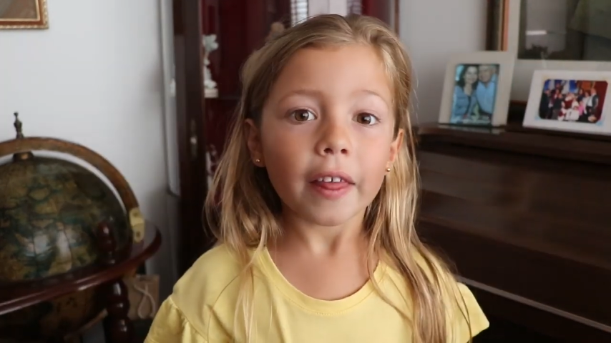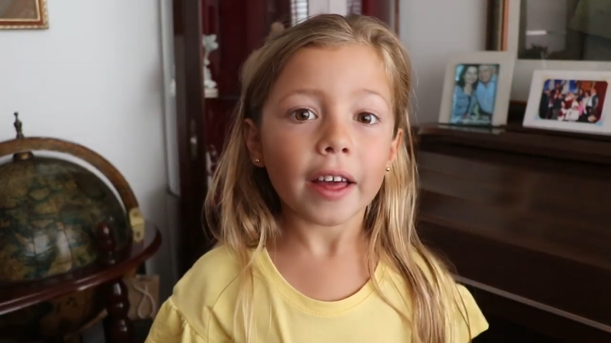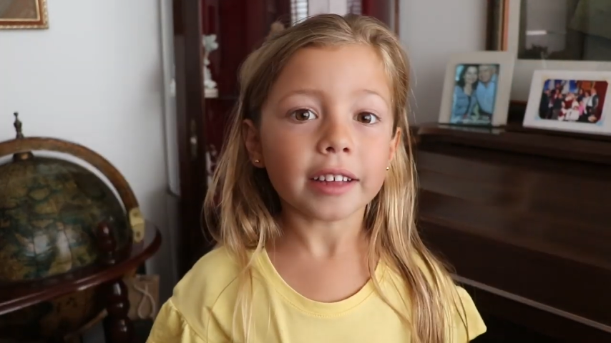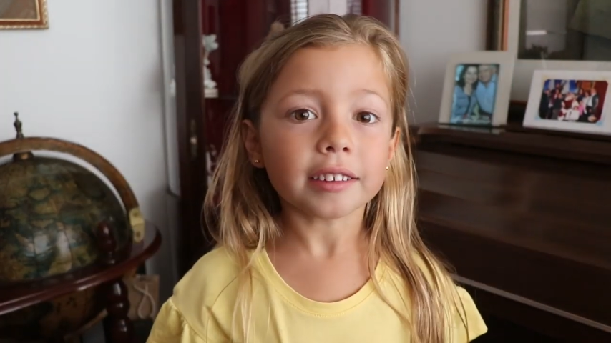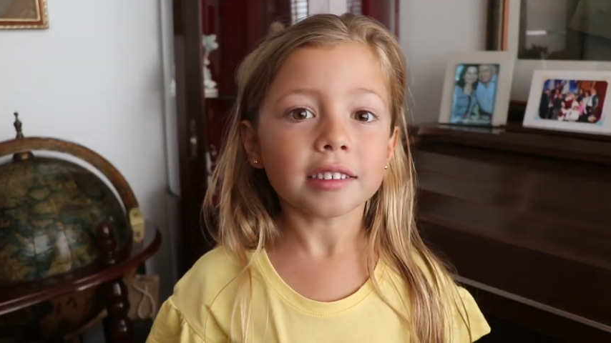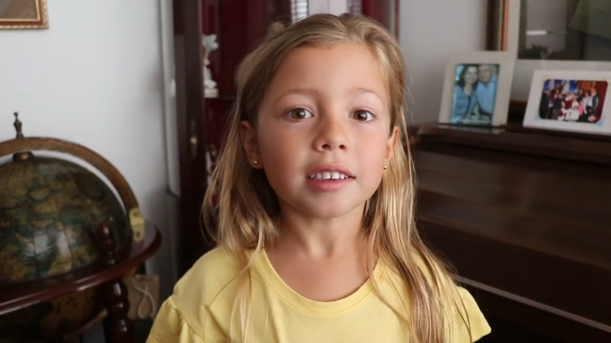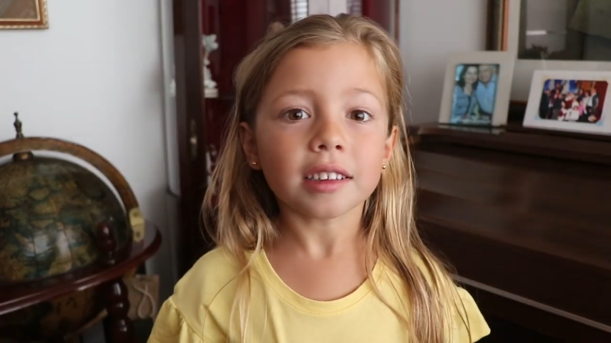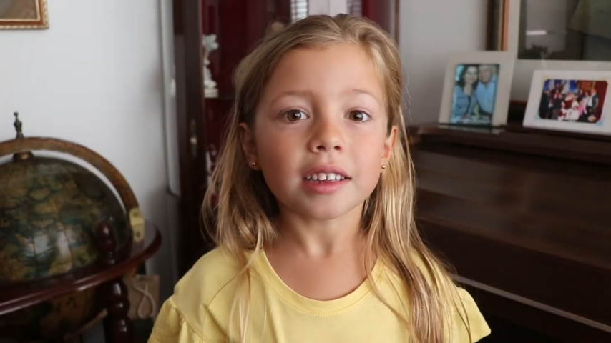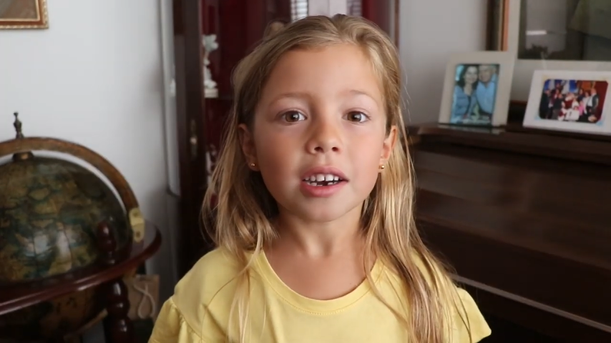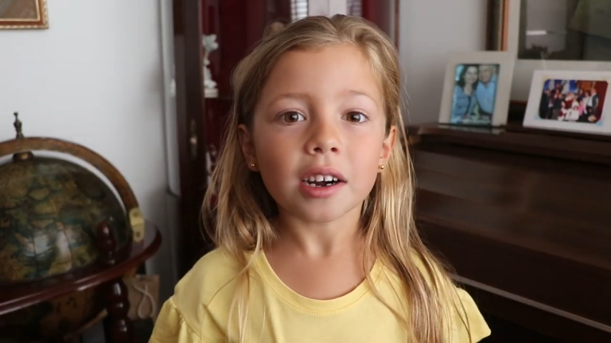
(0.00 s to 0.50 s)

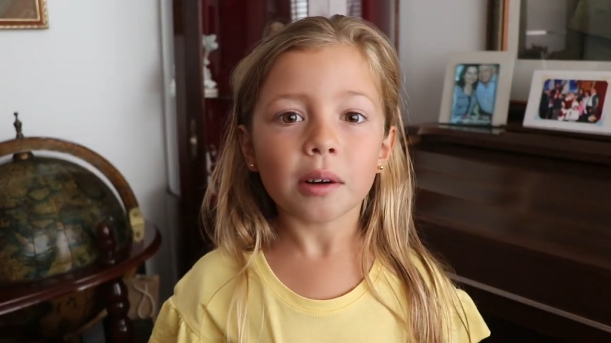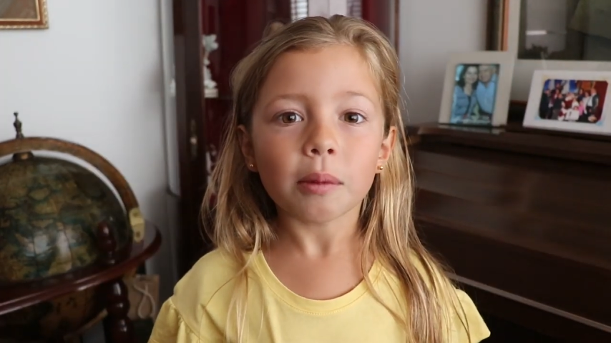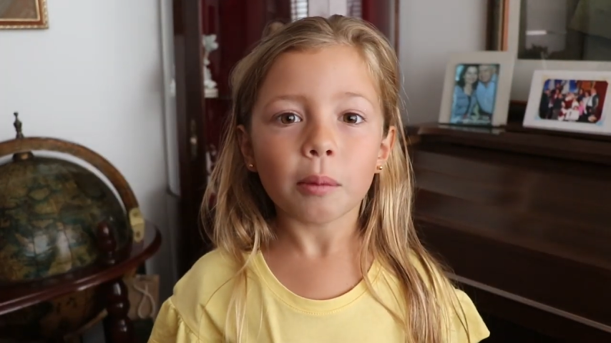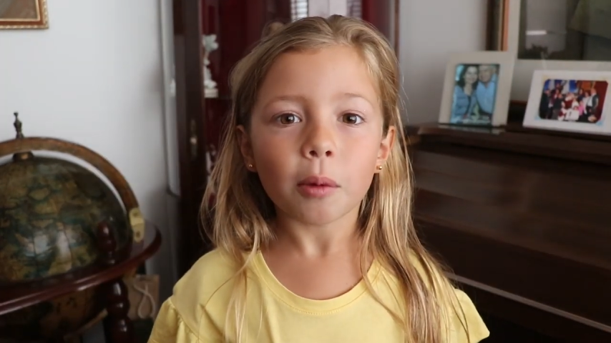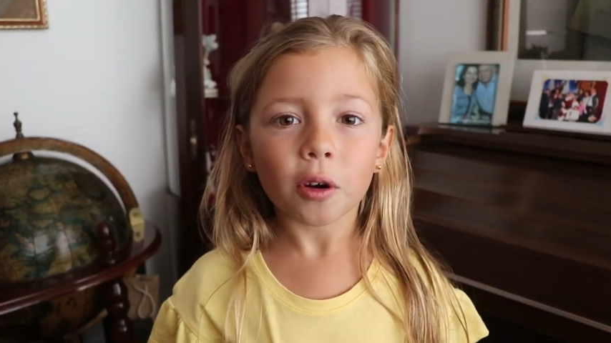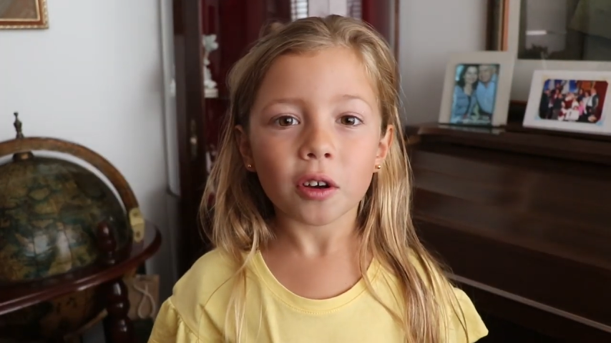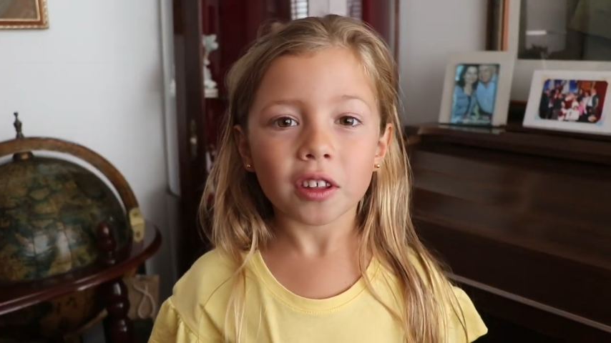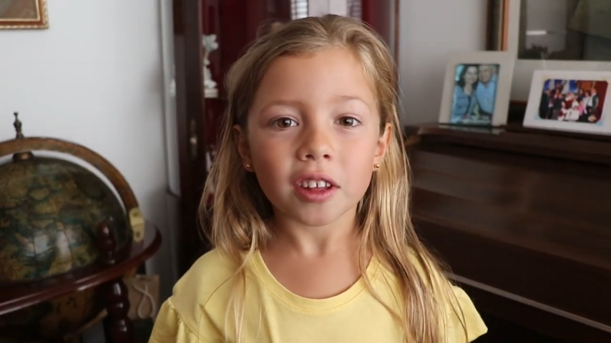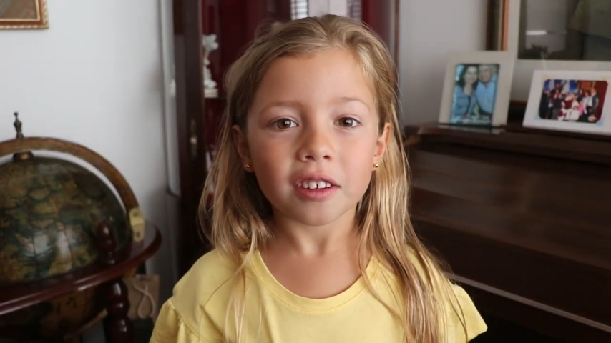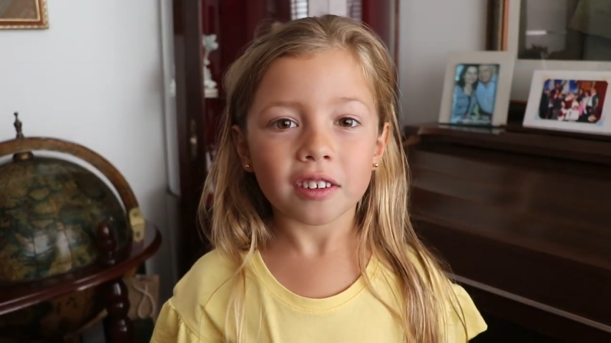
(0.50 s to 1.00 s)
That's a little
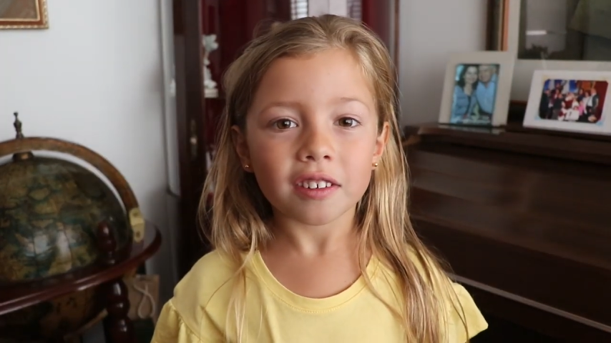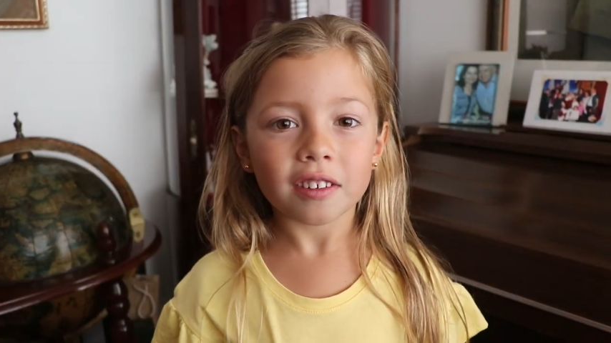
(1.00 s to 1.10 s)
more than